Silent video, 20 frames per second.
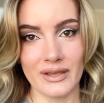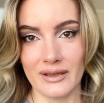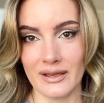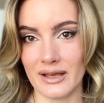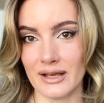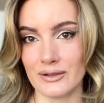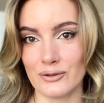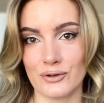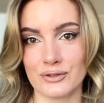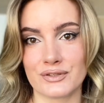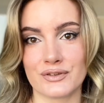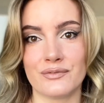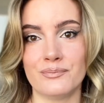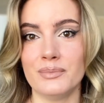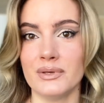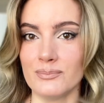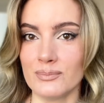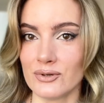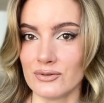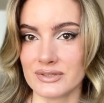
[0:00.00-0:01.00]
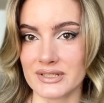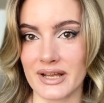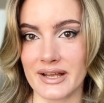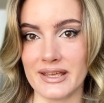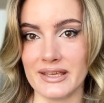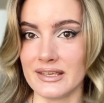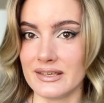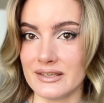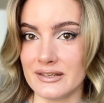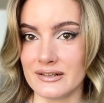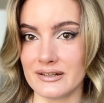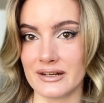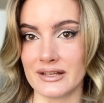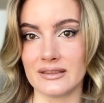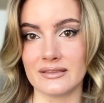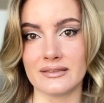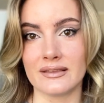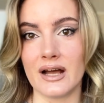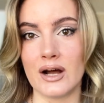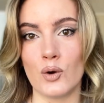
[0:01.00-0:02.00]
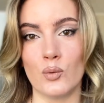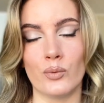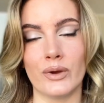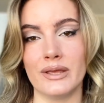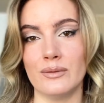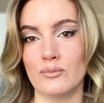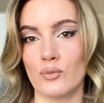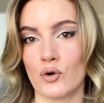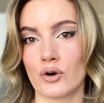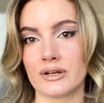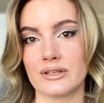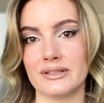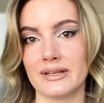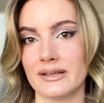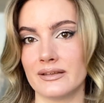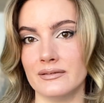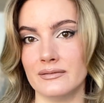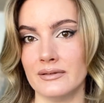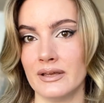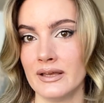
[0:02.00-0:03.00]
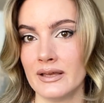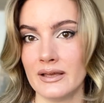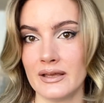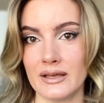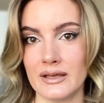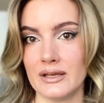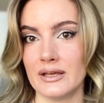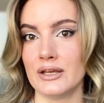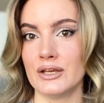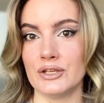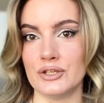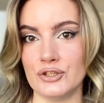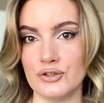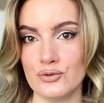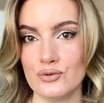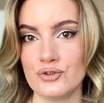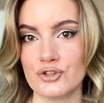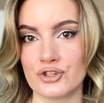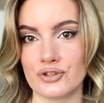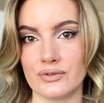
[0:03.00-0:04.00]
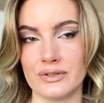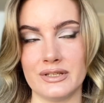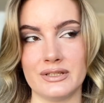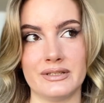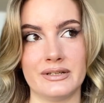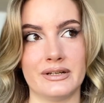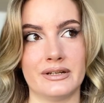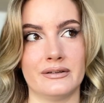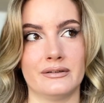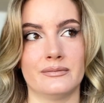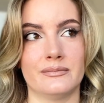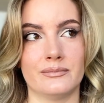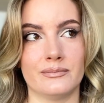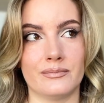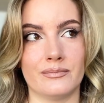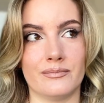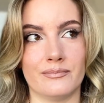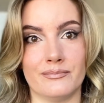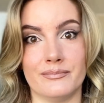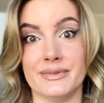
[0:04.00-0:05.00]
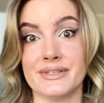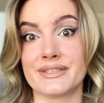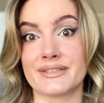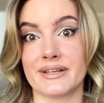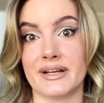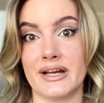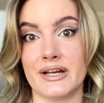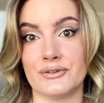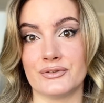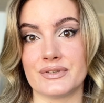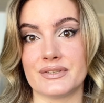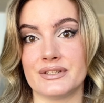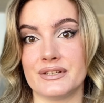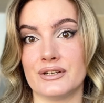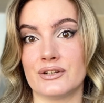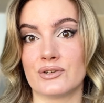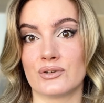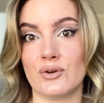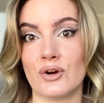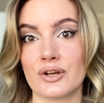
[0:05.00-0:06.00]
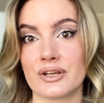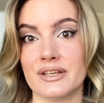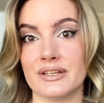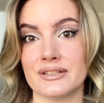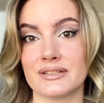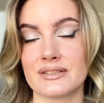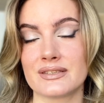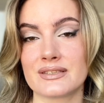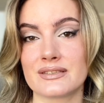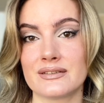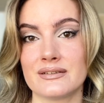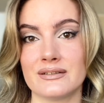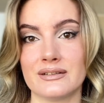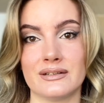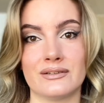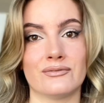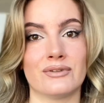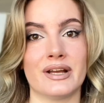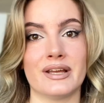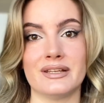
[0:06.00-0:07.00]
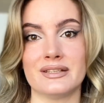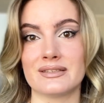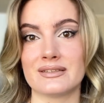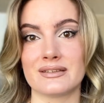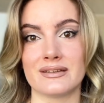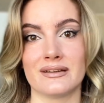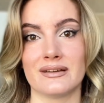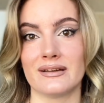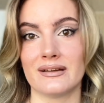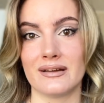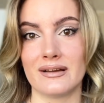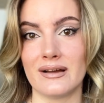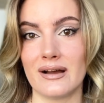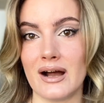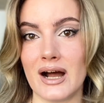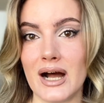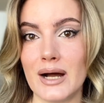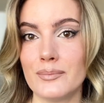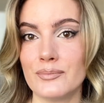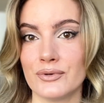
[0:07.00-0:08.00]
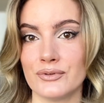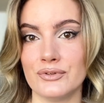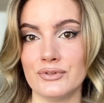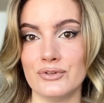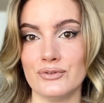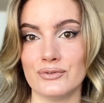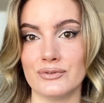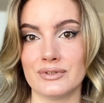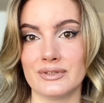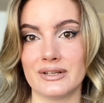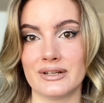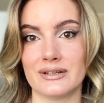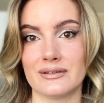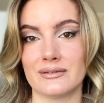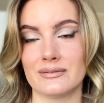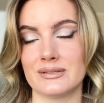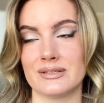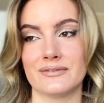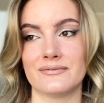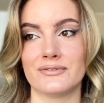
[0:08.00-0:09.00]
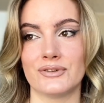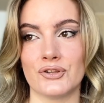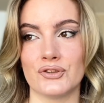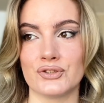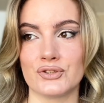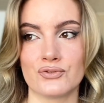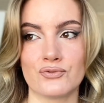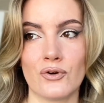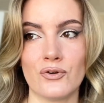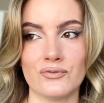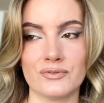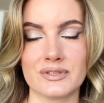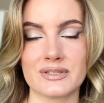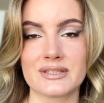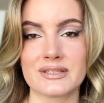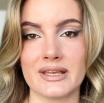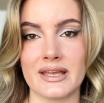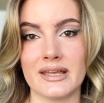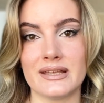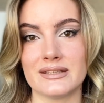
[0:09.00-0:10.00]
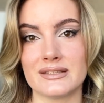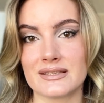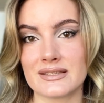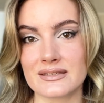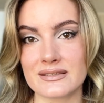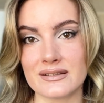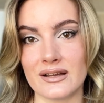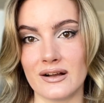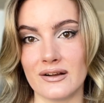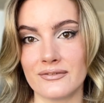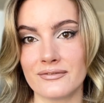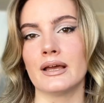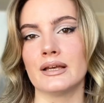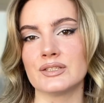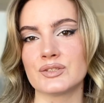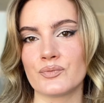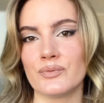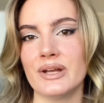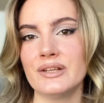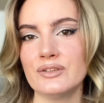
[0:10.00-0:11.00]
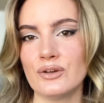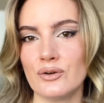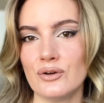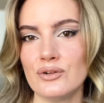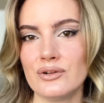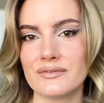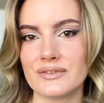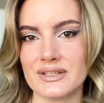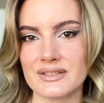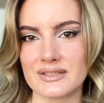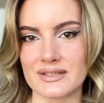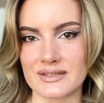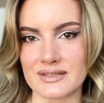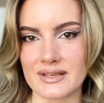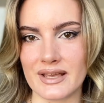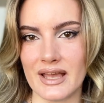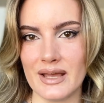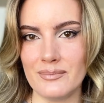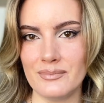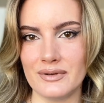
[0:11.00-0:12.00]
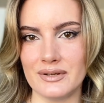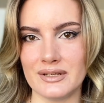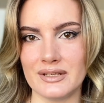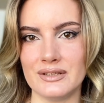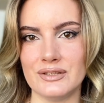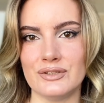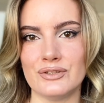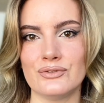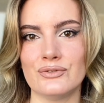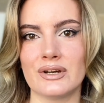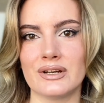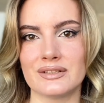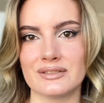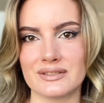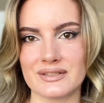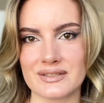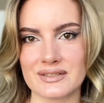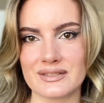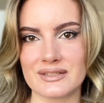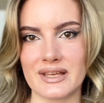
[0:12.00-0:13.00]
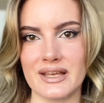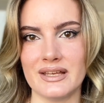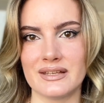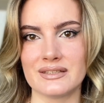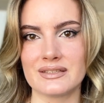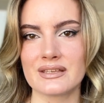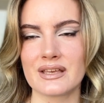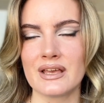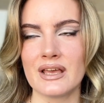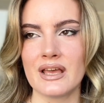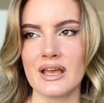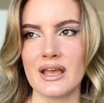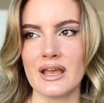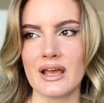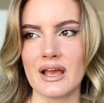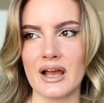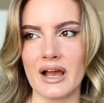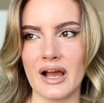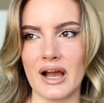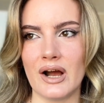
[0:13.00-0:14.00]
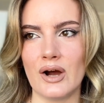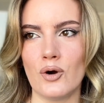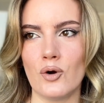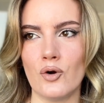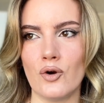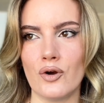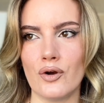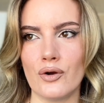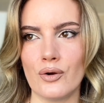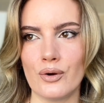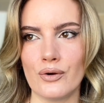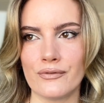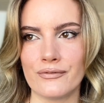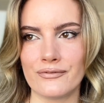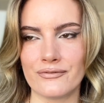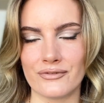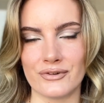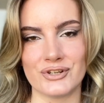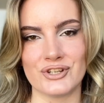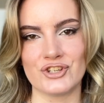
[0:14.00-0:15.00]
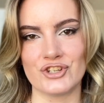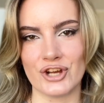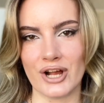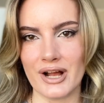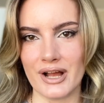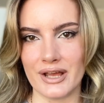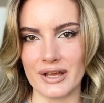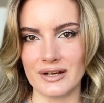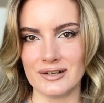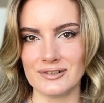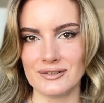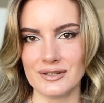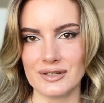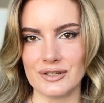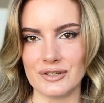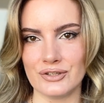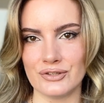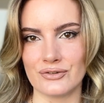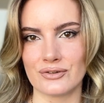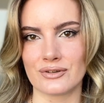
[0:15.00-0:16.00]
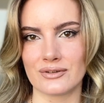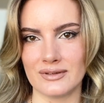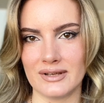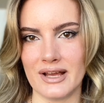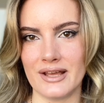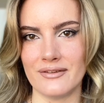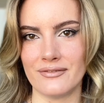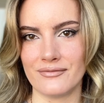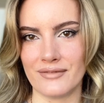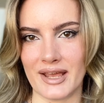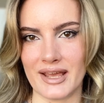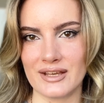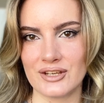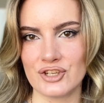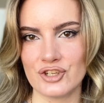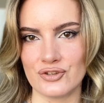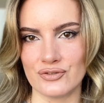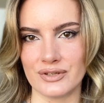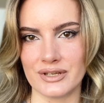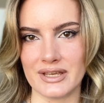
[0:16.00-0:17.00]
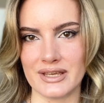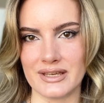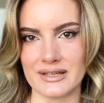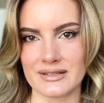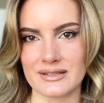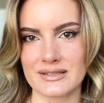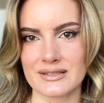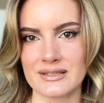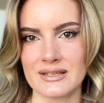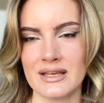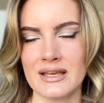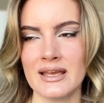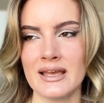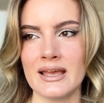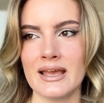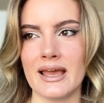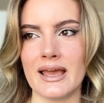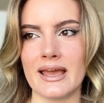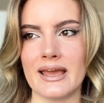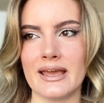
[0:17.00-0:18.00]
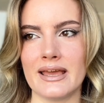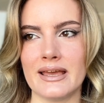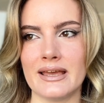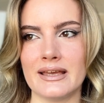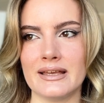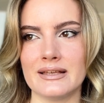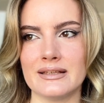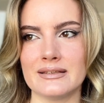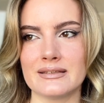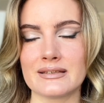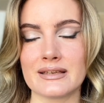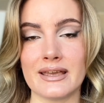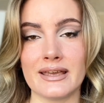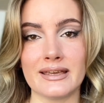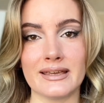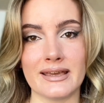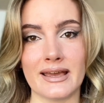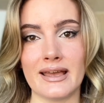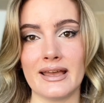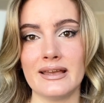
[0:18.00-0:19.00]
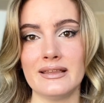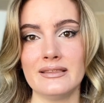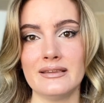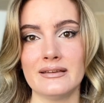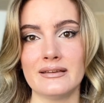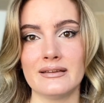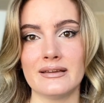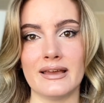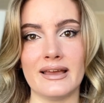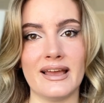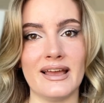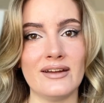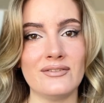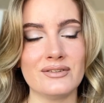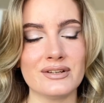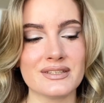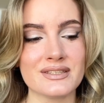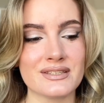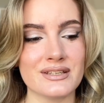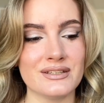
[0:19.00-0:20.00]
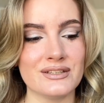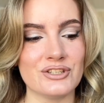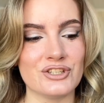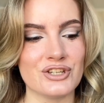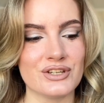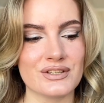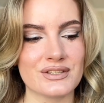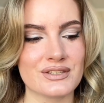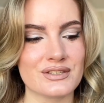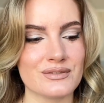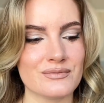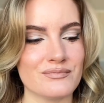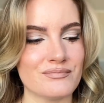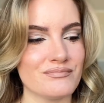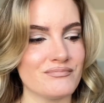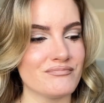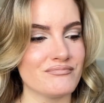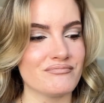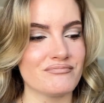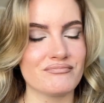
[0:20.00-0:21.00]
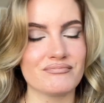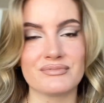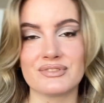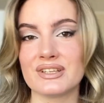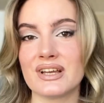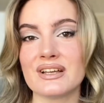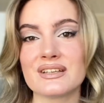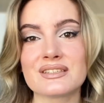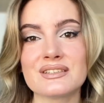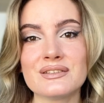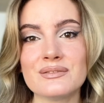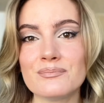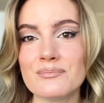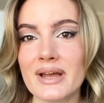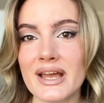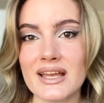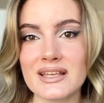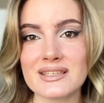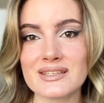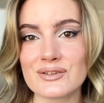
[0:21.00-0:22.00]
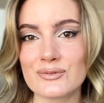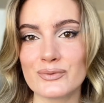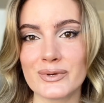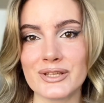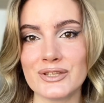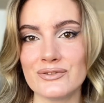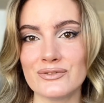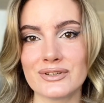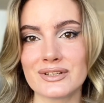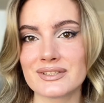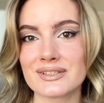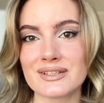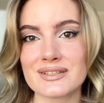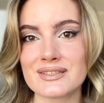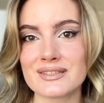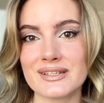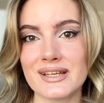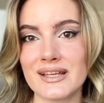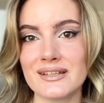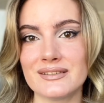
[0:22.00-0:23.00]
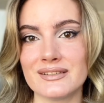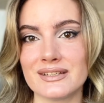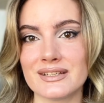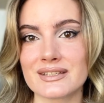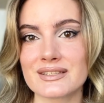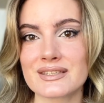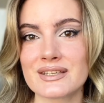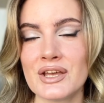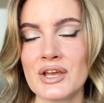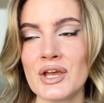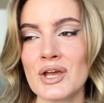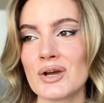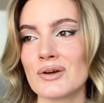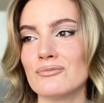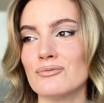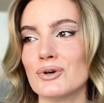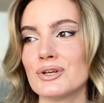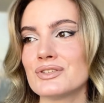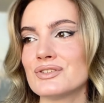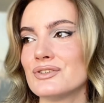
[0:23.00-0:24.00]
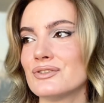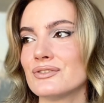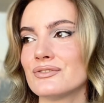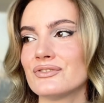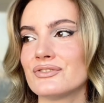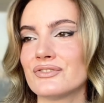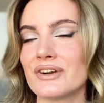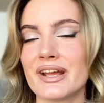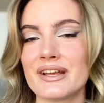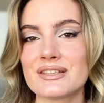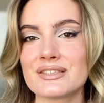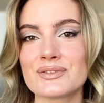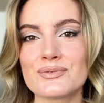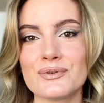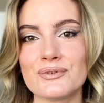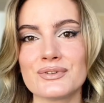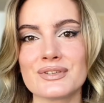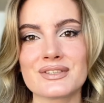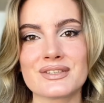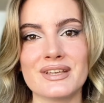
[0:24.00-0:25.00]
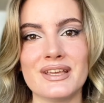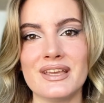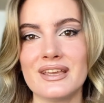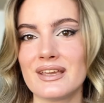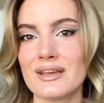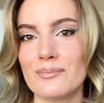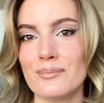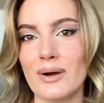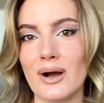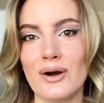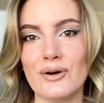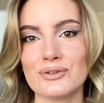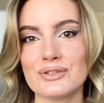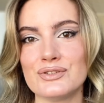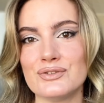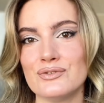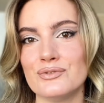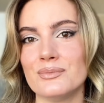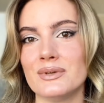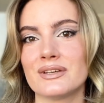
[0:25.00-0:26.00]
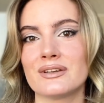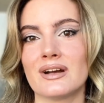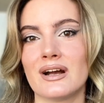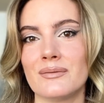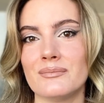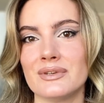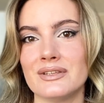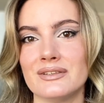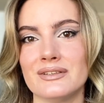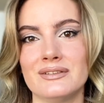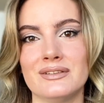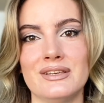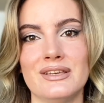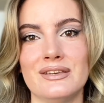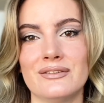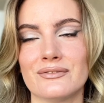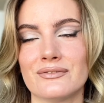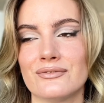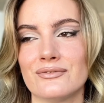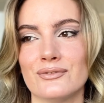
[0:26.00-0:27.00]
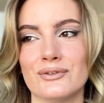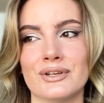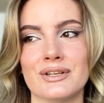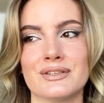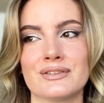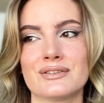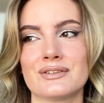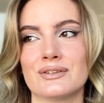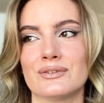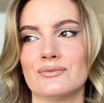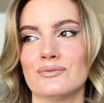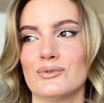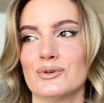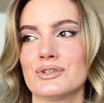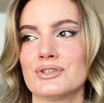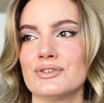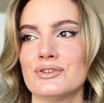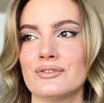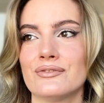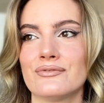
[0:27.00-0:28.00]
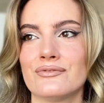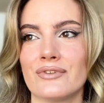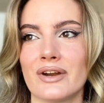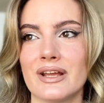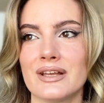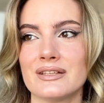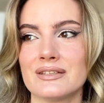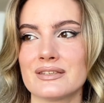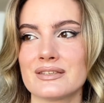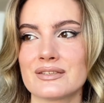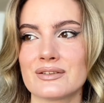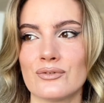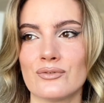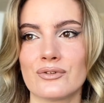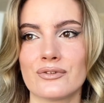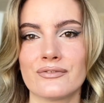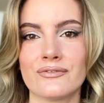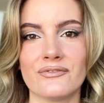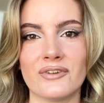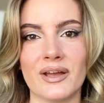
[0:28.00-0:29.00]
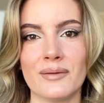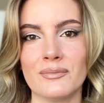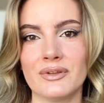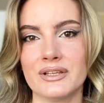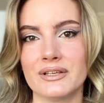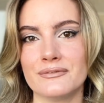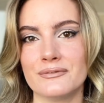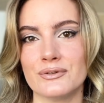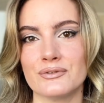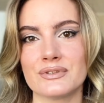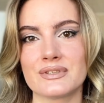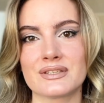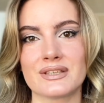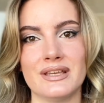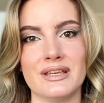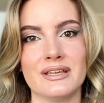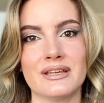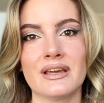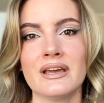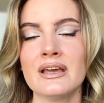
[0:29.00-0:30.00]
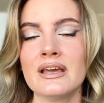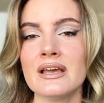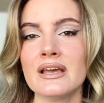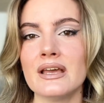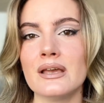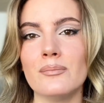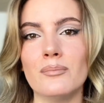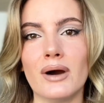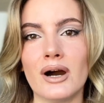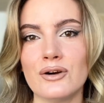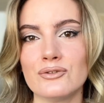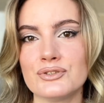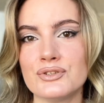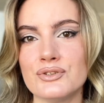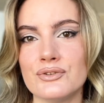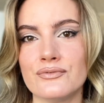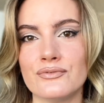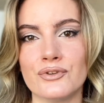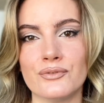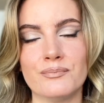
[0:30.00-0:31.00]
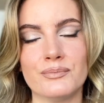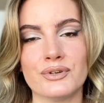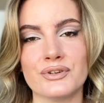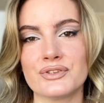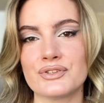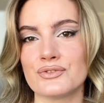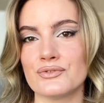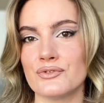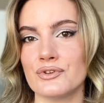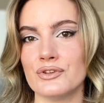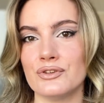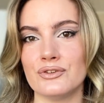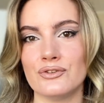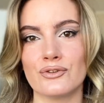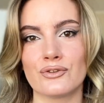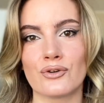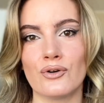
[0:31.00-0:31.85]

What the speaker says: a lot of people die here and now, way more than usually. Their missiles, their rockets right up on you, their different drones and stuff. And when all of this is happening, you understand how fragile your life actually is. And again, everything just doesn't matter when you understand this. What your friends will think about you becoming an influencer, what your friends or family will think about you for pursuing your